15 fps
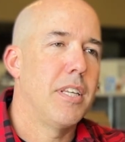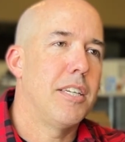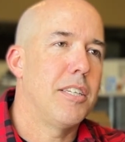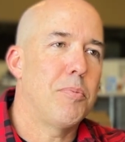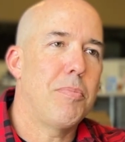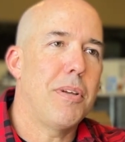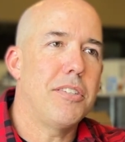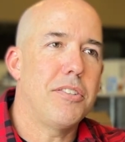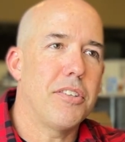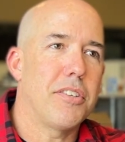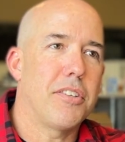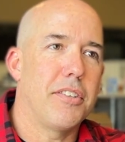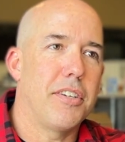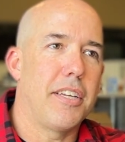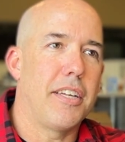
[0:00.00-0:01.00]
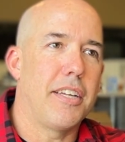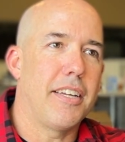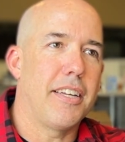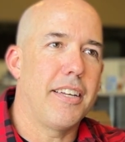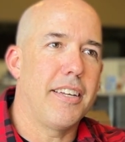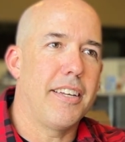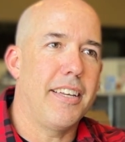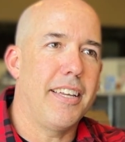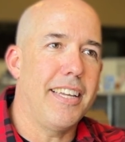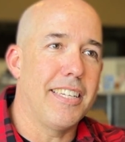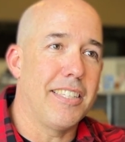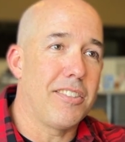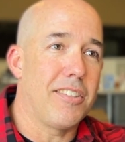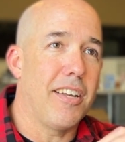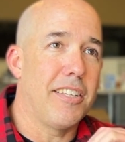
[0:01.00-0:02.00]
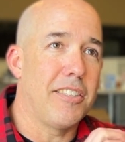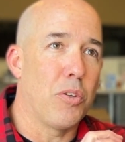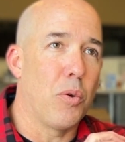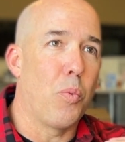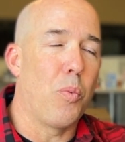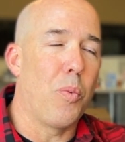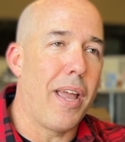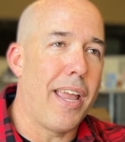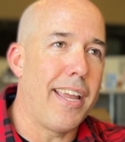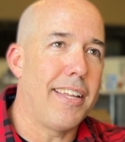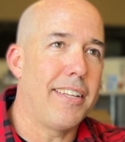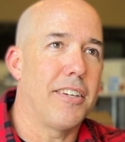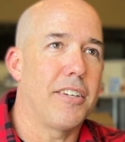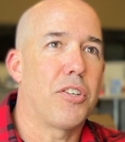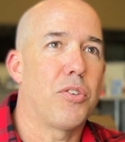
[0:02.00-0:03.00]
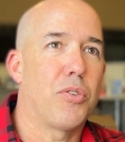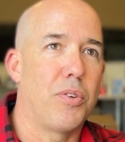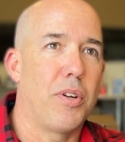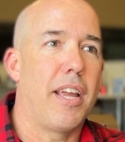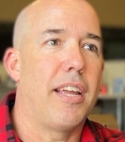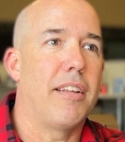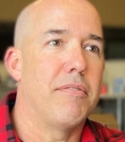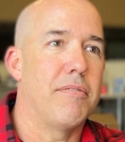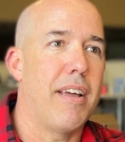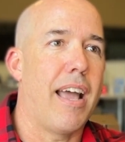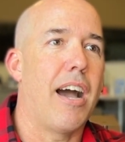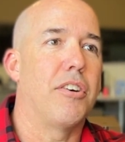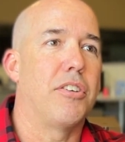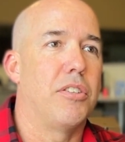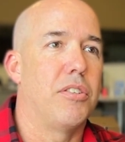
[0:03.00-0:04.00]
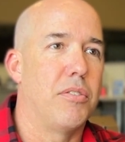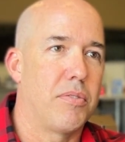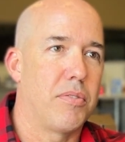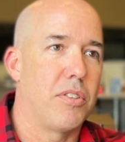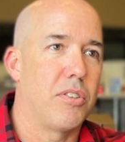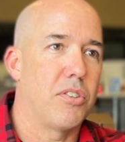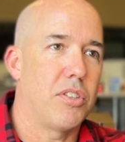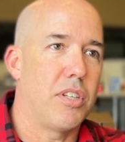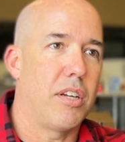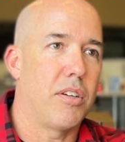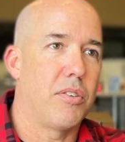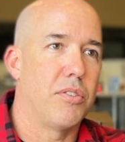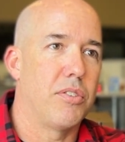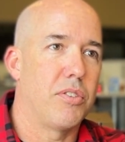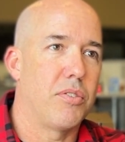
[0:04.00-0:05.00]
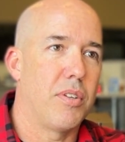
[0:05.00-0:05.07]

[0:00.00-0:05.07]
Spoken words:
It's basically it's a way to create value for your stakeholders,